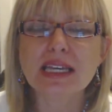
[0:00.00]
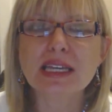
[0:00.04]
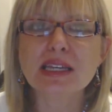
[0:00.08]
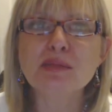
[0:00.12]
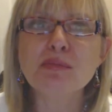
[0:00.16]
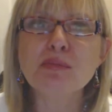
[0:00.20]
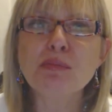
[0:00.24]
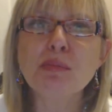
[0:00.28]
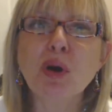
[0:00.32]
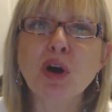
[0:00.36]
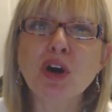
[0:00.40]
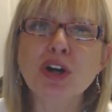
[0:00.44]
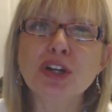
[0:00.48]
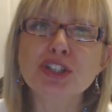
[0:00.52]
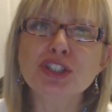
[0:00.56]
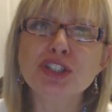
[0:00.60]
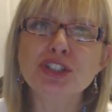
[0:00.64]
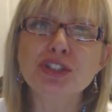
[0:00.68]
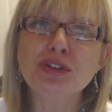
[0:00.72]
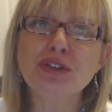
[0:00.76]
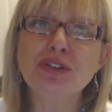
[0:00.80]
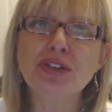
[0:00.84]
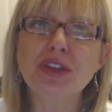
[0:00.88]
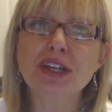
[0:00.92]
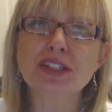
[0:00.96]
In
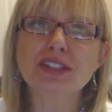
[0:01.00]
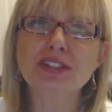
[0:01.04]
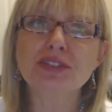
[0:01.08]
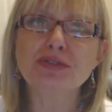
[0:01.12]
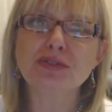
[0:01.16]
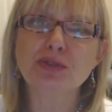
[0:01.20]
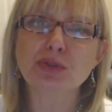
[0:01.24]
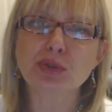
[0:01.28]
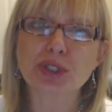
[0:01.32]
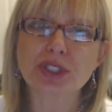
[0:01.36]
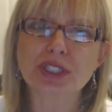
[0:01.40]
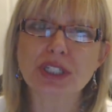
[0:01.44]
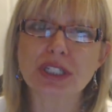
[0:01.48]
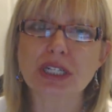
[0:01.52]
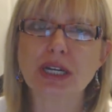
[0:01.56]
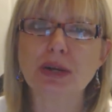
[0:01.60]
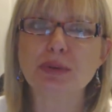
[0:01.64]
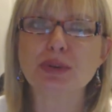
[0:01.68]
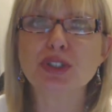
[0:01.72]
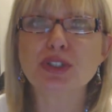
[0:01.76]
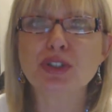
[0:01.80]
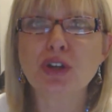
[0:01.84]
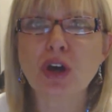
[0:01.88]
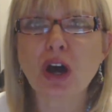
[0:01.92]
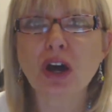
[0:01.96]
March 2014, I
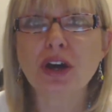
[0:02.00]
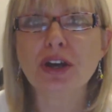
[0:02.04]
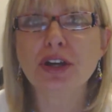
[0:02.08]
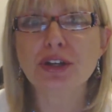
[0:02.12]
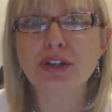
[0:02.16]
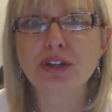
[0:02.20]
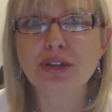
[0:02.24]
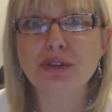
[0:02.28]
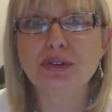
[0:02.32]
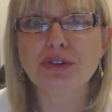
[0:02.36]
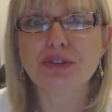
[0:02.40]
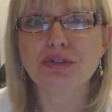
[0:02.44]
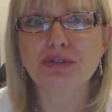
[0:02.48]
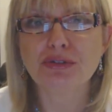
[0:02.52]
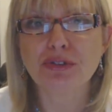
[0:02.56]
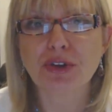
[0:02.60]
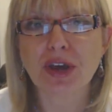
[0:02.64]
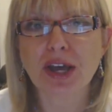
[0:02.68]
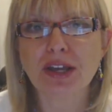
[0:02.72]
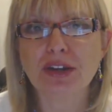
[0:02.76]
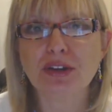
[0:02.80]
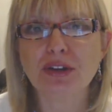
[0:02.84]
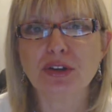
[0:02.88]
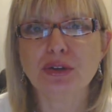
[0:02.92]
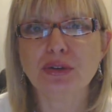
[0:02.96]
was talking to a
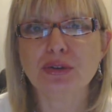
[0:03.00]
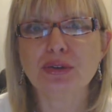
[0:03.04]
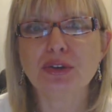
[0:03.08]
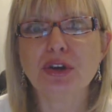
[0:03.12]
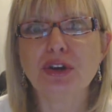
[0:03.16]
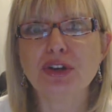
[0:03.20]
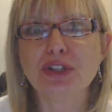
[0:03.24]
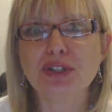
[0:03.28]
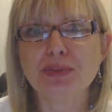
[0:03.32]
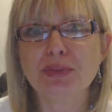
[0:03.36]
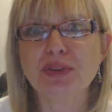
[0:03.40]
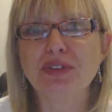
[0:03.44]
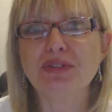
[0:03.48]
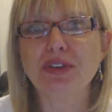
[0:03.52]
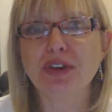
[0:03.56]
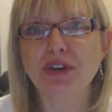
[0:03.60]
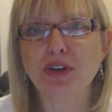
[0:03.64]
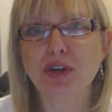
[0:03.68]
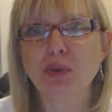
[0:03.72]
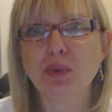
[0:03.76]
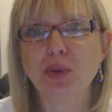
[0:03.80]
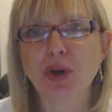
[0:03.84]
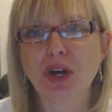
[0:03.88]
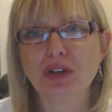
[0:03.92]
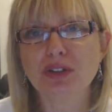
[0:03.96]
friend who knows me
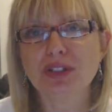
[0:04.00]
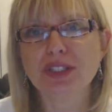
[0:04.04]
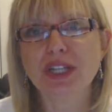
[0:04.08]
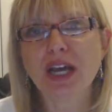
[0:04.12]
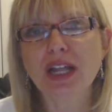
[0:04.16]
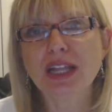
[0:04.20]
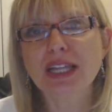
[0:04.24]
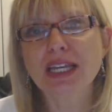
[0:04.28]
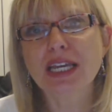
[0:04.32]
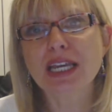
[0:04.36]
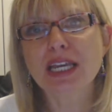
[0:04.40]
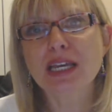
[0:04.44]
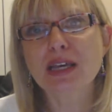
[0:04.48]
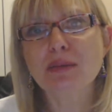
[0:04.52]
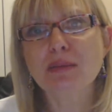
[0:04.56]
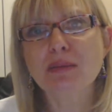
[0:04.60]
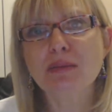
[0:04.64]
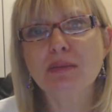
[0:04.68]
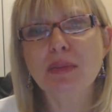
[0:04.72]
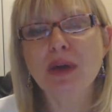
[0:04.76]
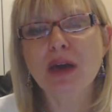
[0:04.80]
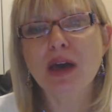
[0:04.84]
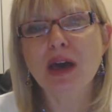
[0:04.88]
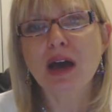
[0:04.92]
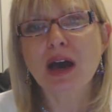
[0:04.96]
very well, telling
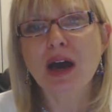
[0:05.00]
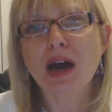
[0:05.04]
him